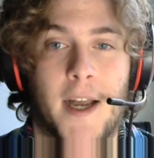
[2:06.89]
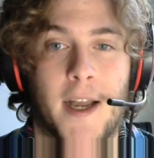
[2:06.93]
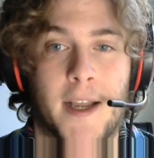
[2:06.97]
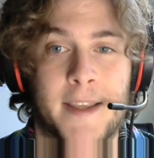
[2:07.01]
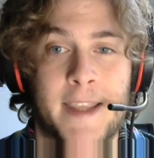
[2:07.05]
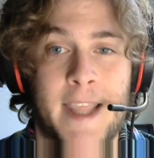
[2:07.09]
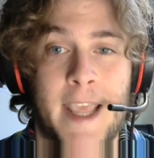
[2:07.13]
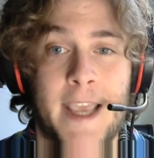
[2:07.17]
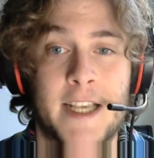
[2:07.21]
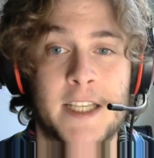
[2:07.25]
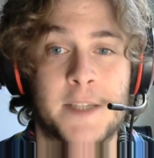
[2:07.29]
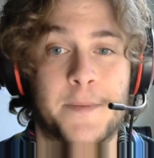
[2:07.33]

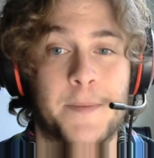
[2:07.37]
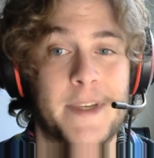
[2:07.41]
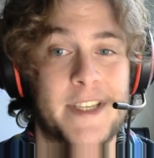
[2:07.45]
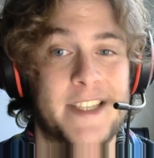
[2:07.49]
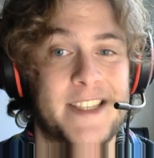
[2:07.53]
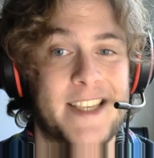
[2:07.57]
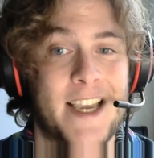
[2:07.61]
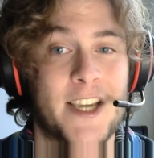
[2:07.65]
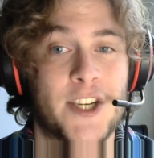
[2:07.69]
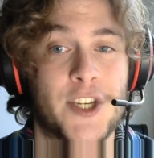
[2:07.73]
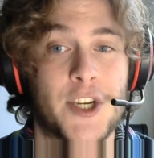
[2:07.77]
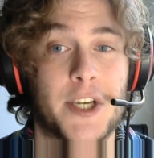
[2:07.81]
takes
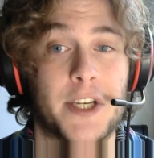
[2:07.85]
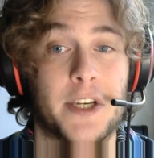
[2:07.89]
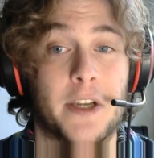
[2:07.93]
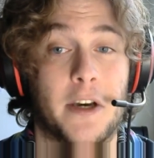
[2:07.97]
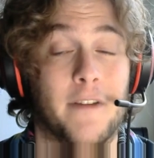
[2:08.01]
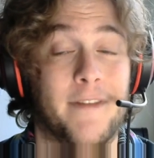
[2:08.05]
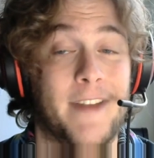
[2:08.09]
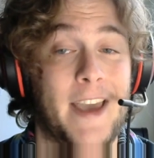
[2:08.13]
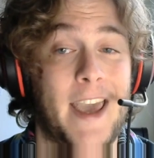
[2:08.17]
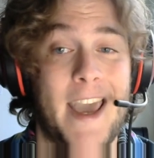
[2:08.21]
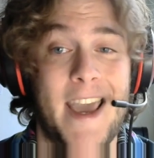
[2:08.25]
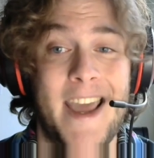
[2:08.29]
possession
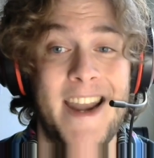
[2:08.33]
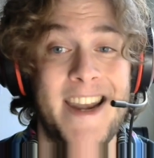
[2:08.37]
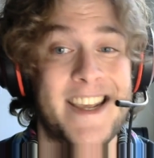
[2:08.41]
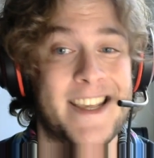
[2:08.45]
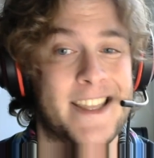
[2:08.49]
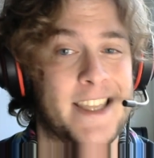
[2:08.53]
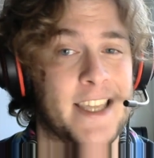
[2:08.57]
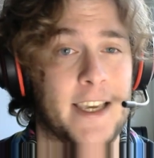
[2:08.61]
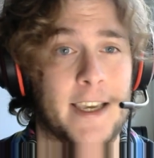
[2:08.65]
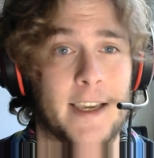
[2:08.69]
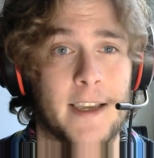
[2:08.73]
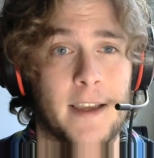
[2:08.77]
of
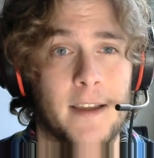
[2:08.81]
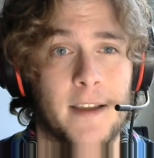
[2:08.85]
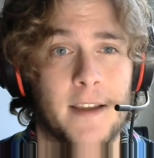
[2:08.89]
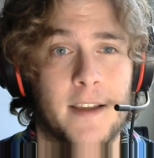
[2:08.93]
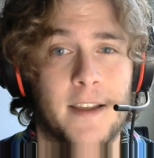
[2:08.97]
anything